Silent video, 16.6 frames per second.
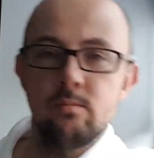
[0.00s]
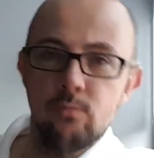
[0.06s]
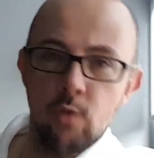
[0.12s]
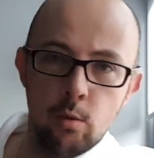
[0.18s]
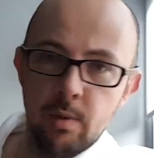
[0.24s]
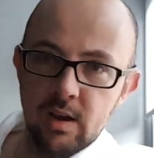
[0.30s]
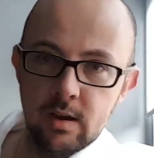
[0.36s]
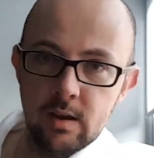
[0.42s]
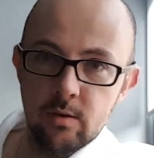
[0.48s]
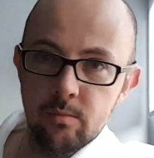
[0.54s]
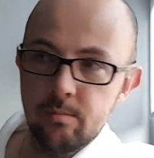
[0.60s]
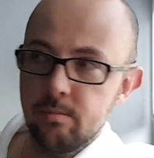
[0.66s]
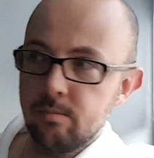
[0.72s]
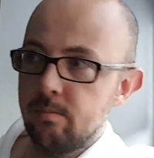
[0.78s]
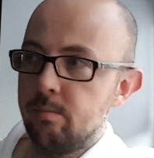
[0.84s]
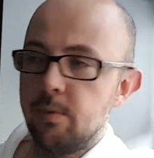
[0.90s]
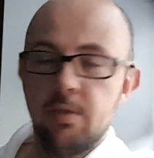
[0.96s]
No big deal,
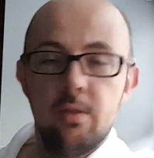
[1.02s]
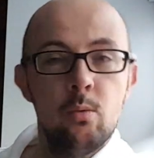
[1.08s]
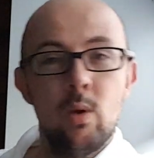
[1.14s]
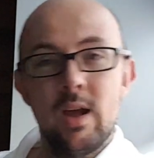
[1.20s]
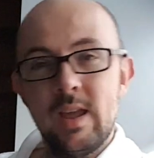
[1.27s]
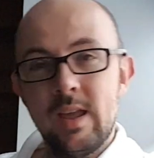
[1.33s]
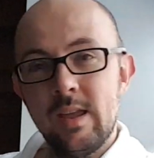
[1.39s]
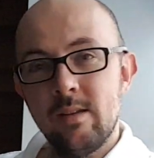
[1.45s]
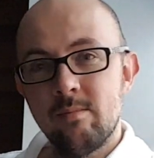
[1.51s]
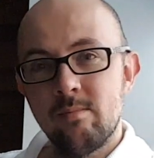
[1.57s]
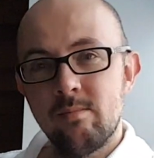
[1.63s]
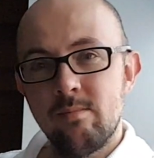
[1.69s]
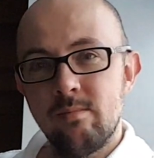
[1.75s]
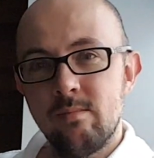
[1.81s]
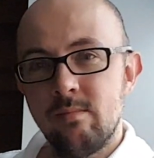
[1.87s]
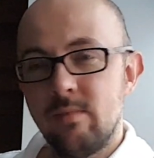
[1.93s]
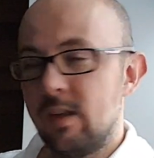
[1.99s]
but the way
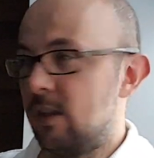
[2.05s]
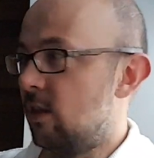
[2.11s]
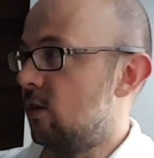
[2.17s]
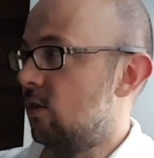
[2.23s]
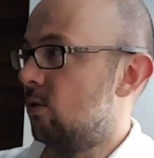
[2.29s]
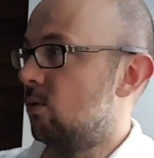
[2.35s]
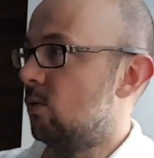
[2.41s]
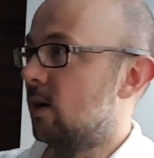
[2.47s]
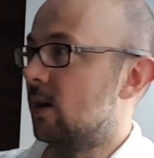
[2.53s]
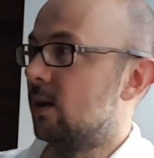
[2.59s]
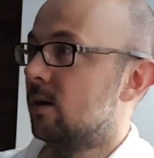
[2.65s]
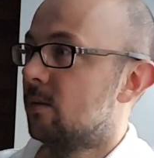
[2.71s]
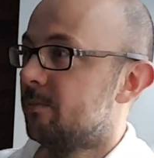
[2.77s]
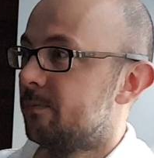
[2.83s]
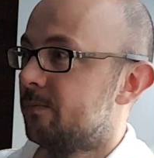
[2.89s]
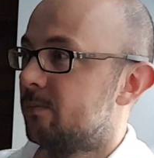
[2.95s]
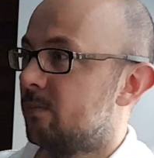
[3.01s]
that you
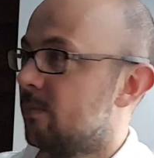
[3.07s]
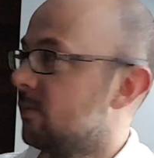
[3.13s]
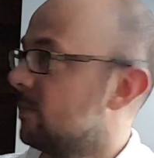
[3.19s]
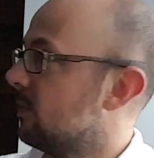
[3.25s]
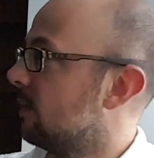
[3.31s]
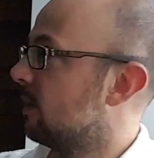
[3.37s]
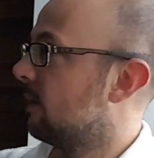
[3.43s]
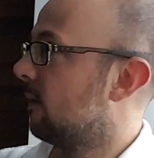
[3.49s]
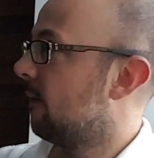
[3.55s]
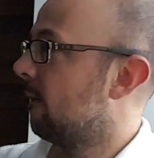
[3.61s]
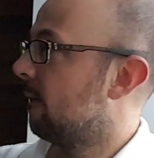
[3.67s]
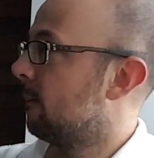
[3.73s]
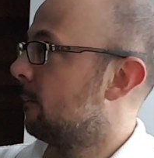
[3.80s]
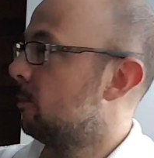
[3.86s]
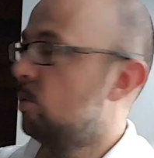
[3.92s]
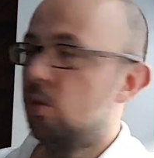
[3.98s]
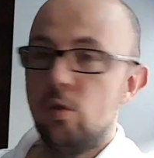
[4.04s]

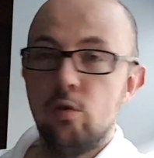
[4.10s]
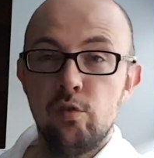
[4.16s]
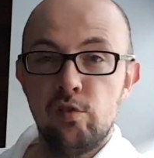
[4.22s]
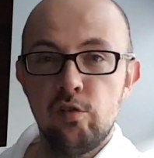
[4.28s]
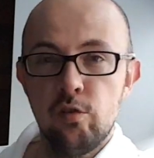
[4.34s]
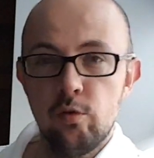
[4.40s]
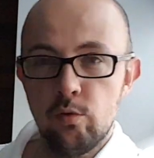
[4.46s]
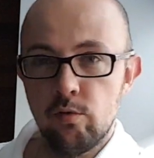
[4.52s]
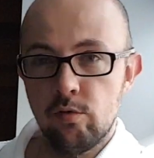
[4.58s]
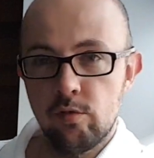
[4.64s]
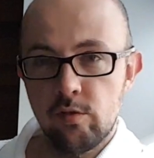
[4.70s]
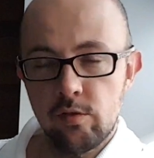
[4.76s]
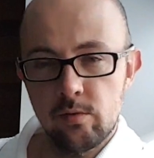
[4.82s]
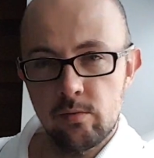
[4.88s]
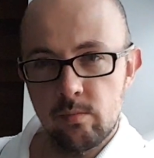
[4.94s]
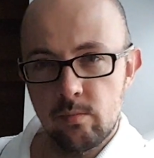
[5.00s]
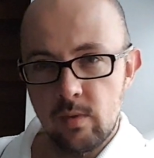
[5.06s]
put your
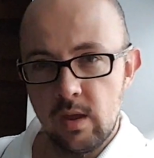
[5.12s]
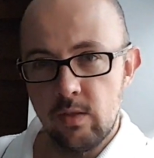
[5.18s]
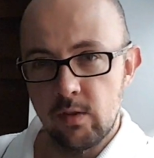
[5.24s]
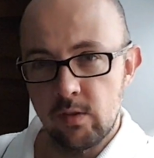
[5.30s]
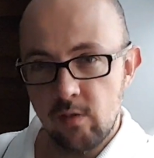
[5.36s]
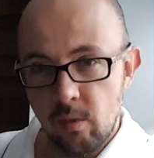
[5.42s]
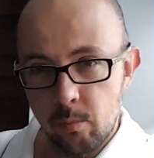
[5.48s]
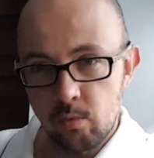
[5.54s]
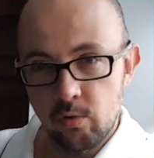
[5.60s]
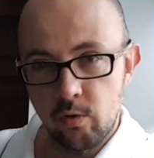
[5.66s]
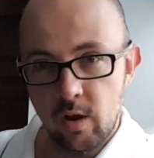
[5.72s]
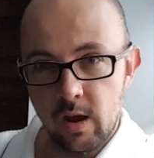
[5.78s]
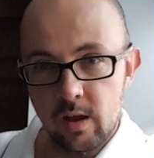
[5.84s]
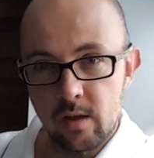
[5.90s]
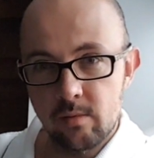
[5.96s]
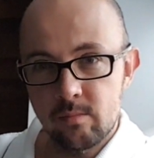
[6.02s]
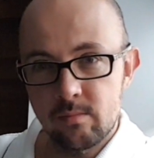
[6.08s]
shoes in the tumble
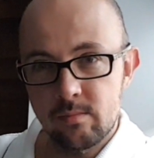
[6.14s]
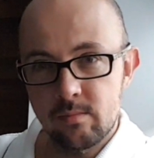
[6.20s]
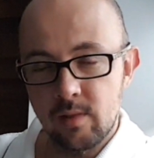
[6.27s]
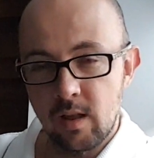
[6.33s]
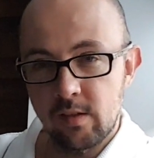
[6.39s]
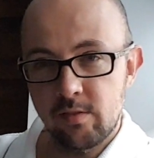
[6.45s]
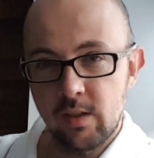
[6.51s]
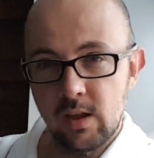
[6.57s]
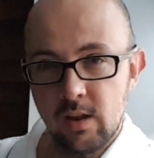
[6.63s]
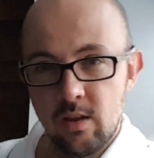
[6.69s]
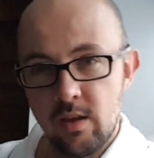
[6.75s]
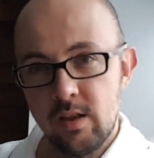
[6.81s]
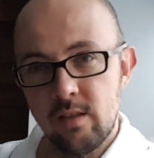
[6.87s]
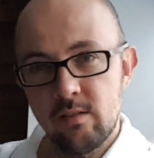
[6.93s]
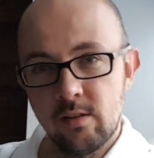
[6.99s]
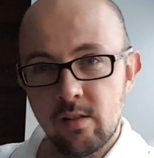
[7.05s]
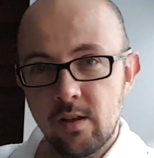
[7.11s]
dryer last thing at
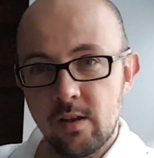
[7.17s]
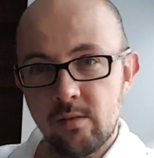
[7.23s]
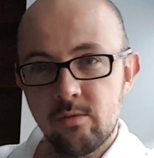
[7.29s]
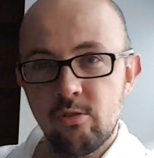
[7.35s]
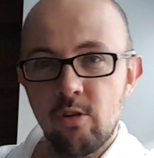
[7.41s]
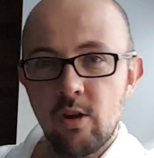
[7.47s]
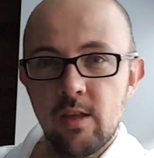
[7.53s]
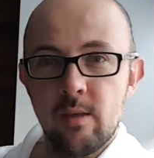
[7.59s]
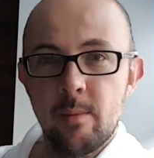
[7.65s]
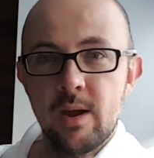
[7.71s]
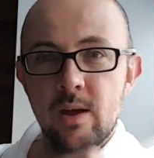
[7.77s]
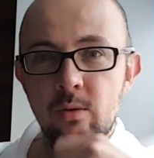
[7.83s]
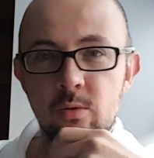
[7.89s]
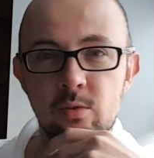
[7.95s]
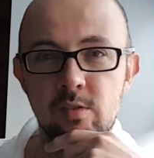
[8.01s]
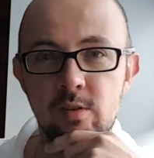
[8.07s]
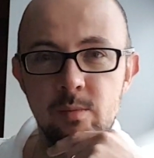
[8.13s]
night to like dry them
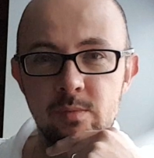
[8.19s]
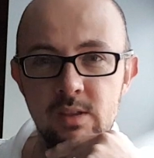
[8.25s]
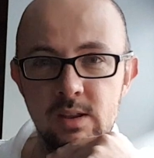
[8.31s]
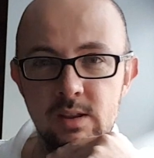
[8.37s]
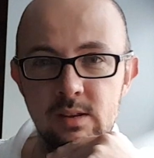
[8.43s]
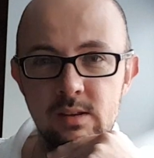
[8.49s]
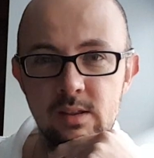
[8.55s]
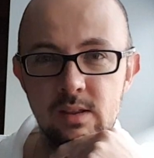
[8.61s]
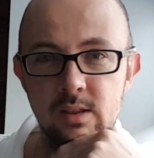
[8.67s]
out or something,